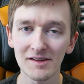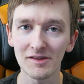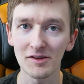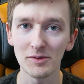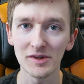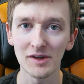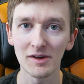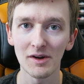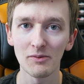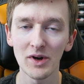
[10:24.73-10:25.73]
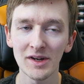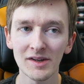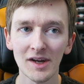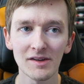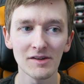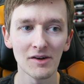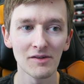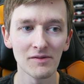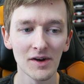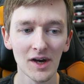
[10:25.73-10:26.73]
So there was a written test of